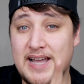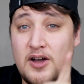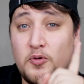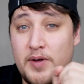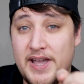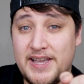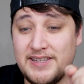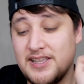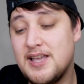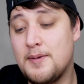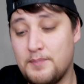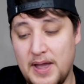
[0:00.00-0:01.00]
outweighs
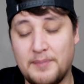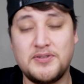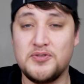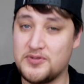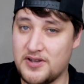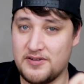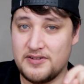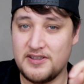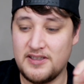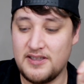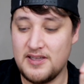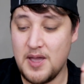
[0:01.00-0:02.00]
Pepsi or Coke.
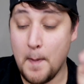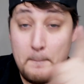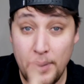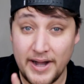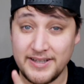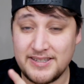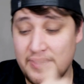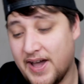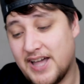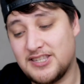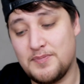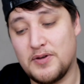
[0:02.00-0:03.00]
But if I
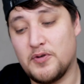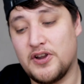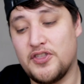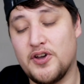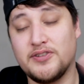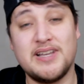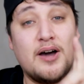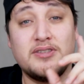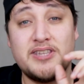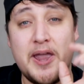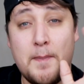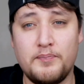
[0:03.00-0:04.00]
had to pick one of those, I would
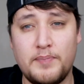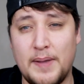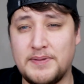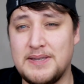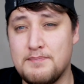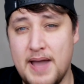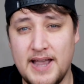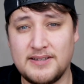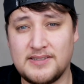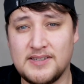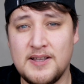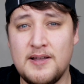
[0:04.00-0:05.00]
say Pepsi
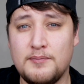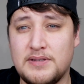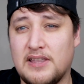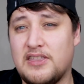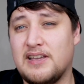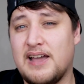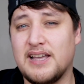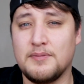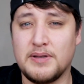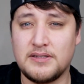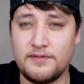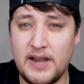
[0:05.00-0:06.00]
Max, because I think it has the
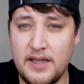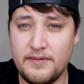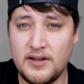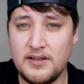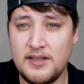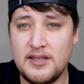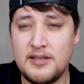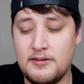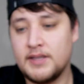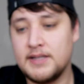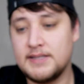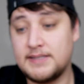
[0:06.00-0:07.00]
best flavor.
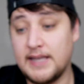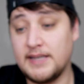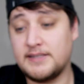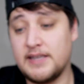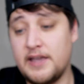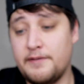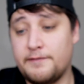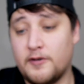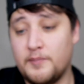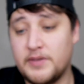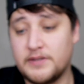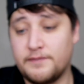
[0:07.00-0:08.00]
Stay safe
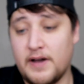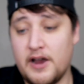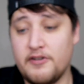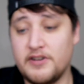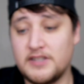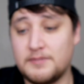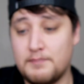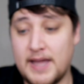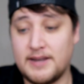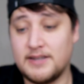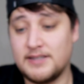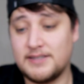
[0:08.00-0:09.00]
from this virus,
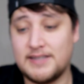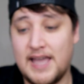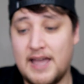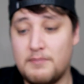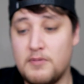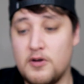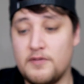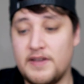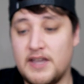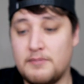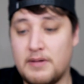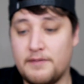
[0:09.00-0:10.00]
madness, and
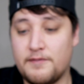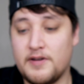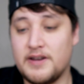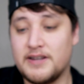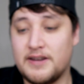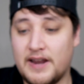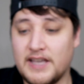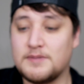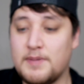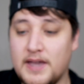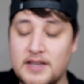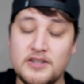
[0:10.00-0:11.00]
motivated, my friend, nice
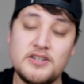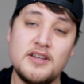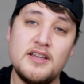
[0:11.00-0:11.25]
page.